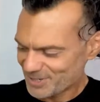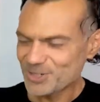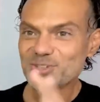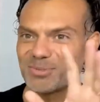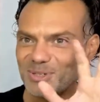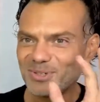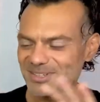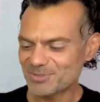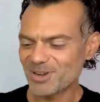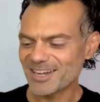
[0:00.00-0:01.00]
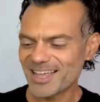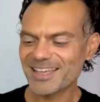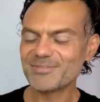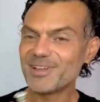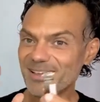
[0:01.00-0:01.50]
Should we do this? Right, I
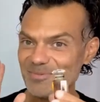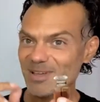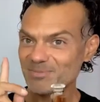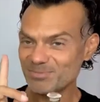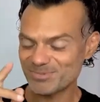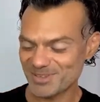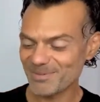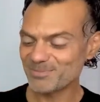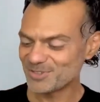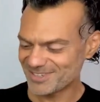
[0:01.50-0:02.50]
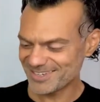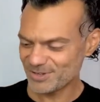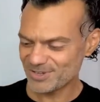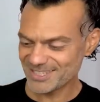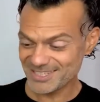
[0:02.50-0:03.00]
have, I'm, I'm, I'm,
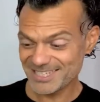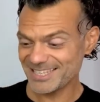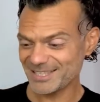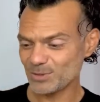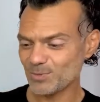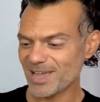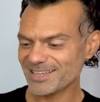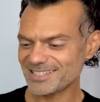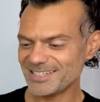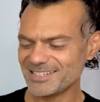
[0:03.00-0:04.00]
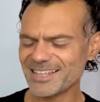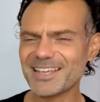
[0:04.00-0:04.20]
you can see that the wax seal is there.